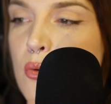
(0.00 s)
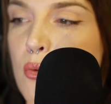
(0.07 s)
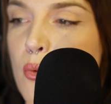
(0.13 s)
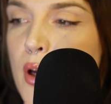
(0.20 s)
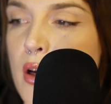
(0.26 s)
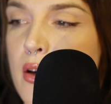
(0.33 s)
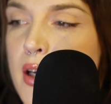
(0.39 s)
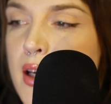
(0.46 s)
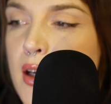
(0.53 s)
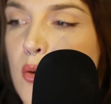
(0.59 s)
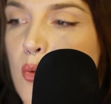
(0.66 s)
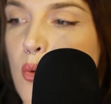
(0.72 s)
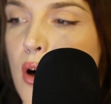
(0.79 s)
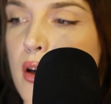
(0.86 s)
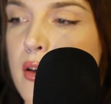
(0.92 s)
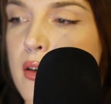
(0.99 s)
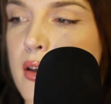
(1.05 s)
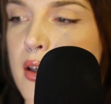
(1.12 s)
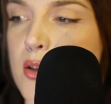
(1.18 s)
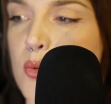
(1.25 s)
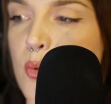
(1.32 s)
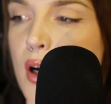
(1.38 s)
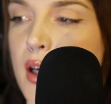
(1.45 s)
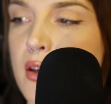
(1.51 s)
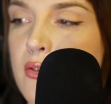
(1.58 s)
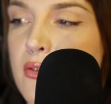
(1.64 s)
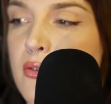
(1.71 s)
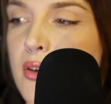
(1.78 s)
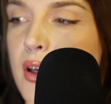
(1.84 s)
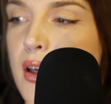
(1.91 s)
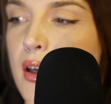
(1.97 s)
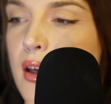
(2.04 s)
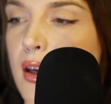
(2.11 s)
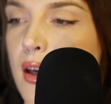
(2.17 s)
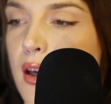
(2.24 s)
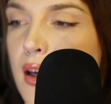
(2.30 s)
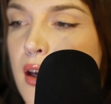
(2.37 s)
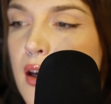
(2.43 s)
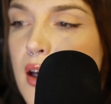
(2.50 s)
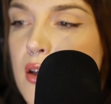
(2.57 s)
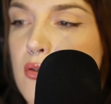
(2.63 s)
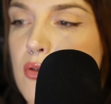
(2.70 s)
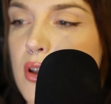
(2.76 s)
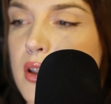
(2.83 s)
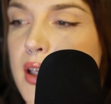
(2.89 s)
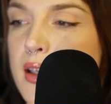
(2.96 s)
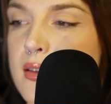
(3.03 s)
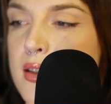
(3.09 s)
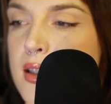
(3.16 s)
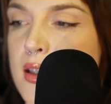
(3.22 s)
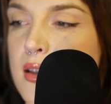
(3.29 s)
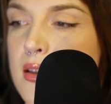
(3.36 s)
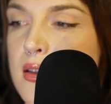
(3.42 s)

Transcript: where he had won his wife, and relating